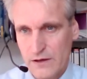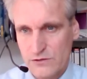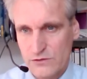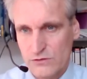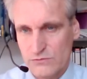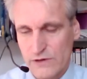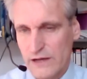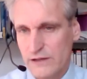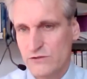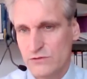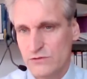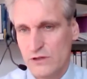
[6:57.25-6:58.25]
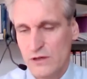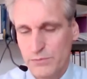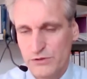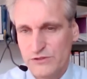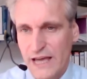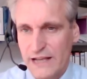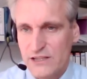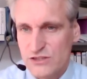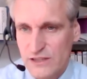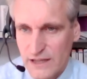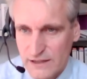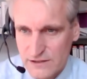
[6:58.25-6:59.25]
So the right to
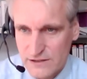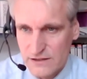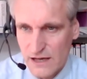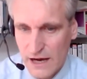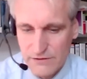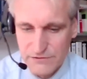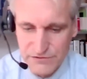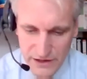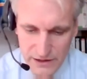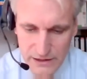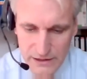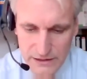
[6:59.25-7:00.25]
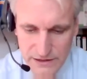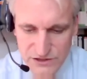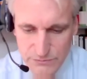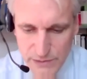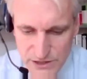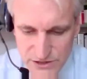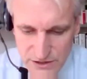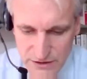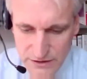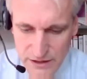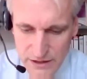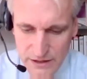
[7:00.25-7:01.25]
protection against unfair dismissal,